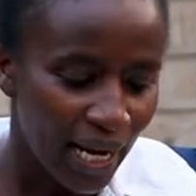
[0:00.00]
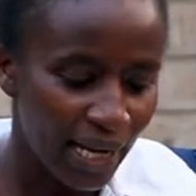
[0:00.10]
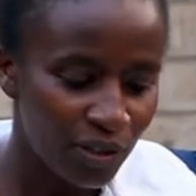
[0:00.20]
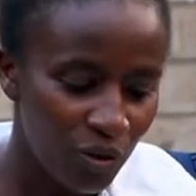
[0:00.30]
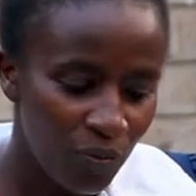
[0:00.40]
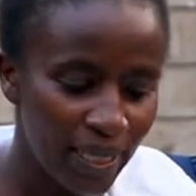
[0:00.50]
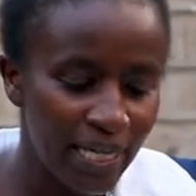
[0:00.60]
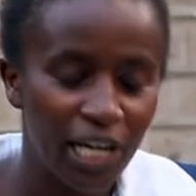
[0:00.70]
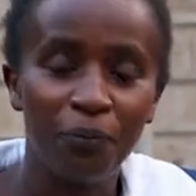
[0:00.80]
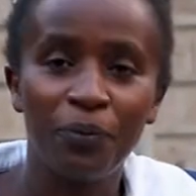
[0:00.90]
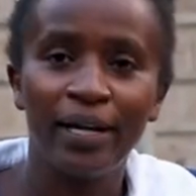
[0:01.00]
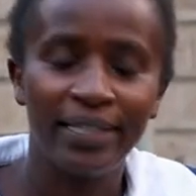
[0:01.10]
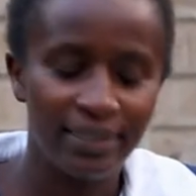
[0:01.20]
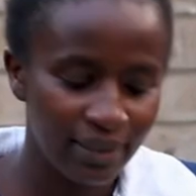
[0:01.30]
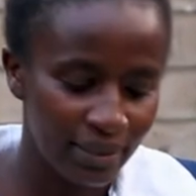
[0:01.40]
And so when he
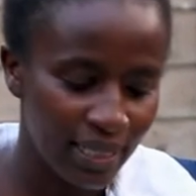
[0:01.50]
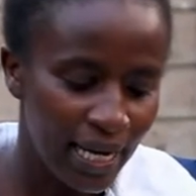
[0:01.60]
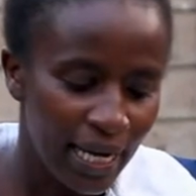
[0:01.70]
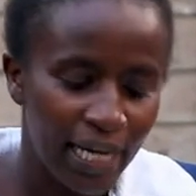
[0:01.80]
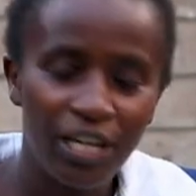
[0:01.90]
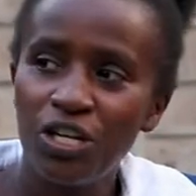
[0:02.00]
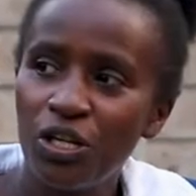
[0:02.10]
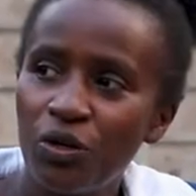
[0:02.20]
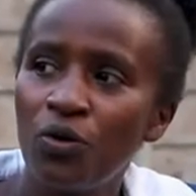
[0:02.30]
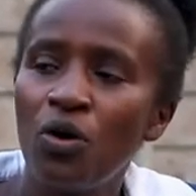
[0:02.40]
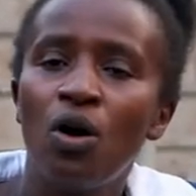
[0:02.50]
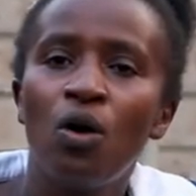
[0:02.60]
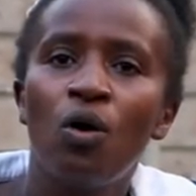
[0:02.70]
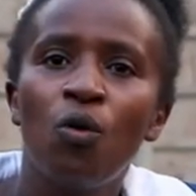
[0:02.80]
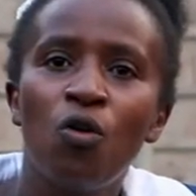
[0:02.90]
prayed this, he knew
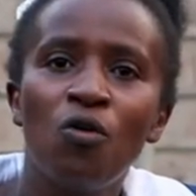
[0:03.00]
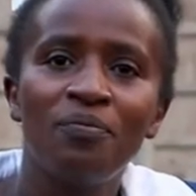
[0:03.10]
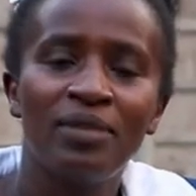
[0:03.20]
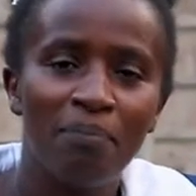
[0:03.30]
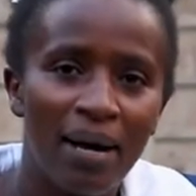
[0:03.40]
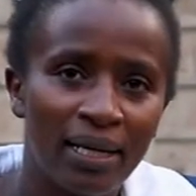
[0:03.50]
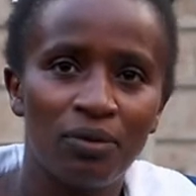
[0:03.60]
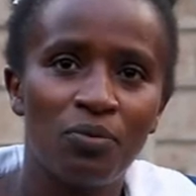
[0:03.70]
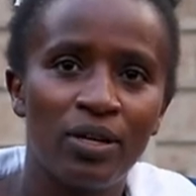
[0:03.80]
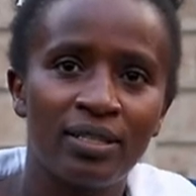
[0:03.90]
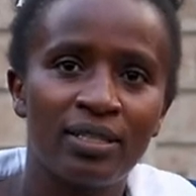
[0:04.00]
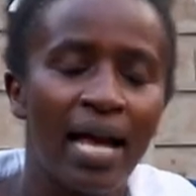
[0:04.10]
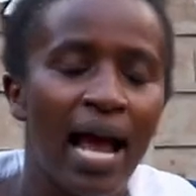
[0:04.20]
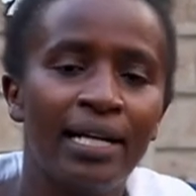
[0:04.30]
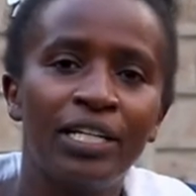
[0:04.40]
whom the battle was.
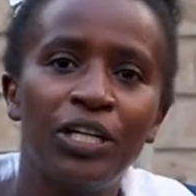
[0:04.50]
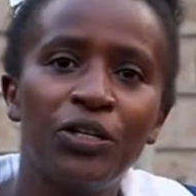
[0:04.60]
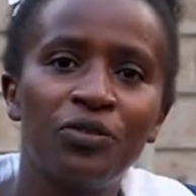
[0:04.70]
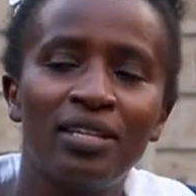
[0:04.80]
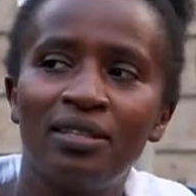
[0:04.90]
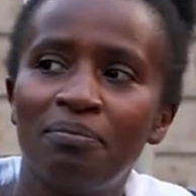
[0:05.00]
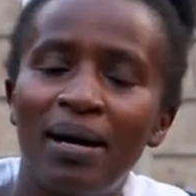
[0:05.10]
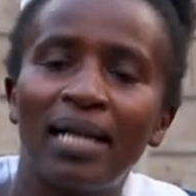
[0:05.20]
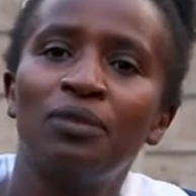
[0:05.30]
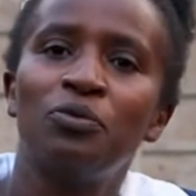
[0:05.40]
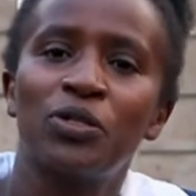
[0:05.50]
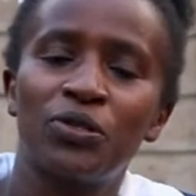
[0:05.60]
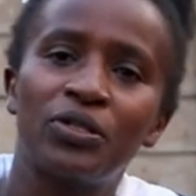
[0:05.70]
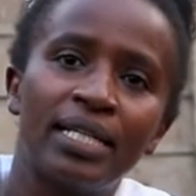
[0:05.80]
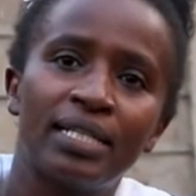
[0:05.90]
And he knew that the battle was
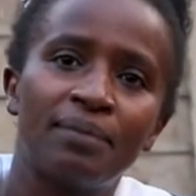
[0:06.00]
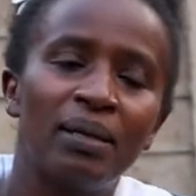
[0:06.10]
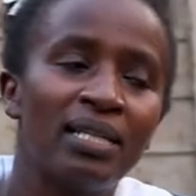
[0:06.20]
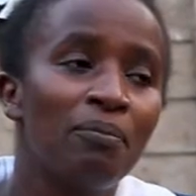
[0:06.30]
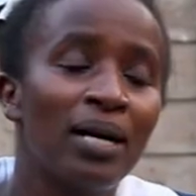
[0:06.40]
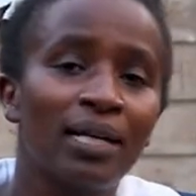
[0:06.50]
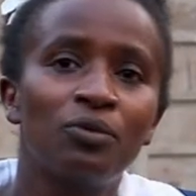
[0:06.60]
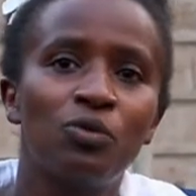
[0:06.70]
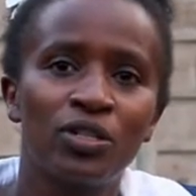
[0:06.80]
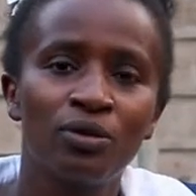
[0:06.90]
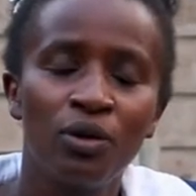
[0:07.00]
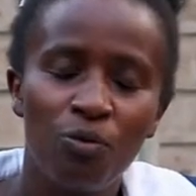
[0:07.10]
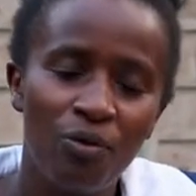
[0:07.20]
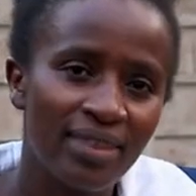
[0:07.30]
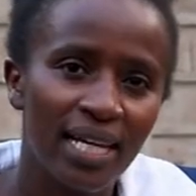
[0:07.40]
not his, but the battle was
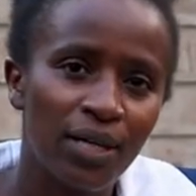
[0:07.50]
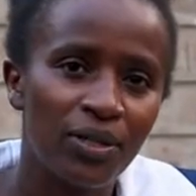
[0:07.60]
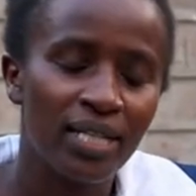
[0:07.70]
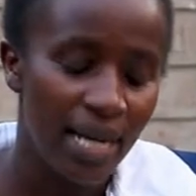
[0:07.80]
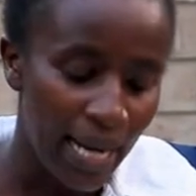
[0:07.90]
with the Lord.